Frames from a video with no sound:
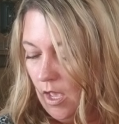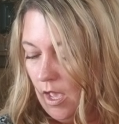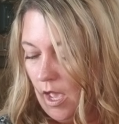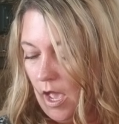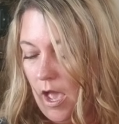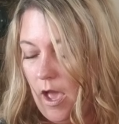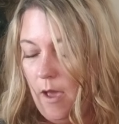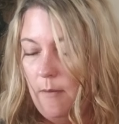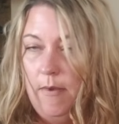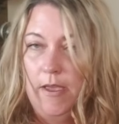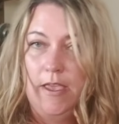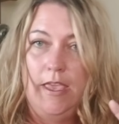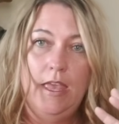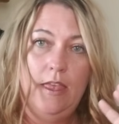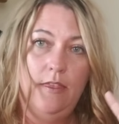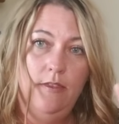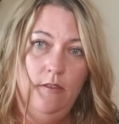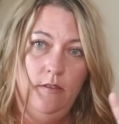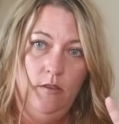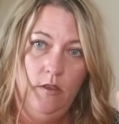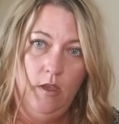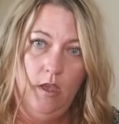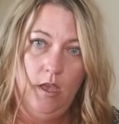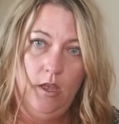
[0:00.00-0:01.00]

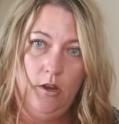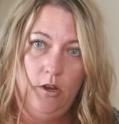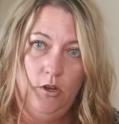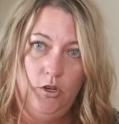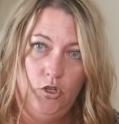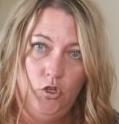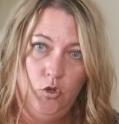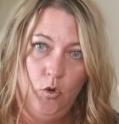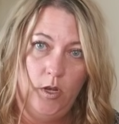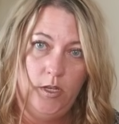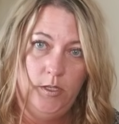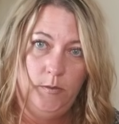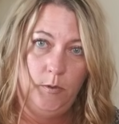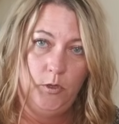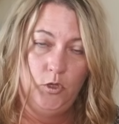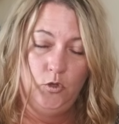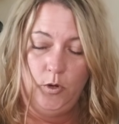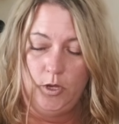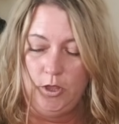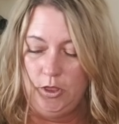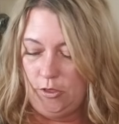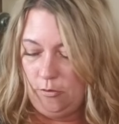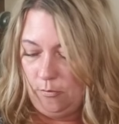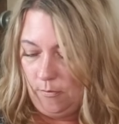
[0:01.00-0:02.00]
again, you had a choice
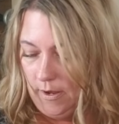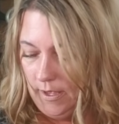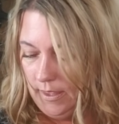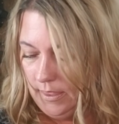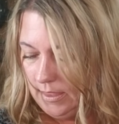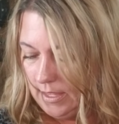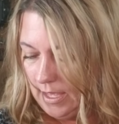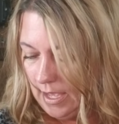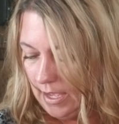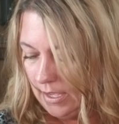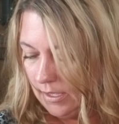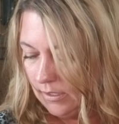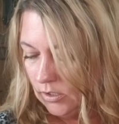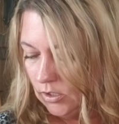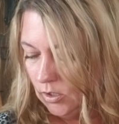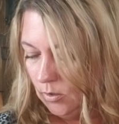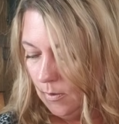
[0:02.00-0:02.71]
between three things.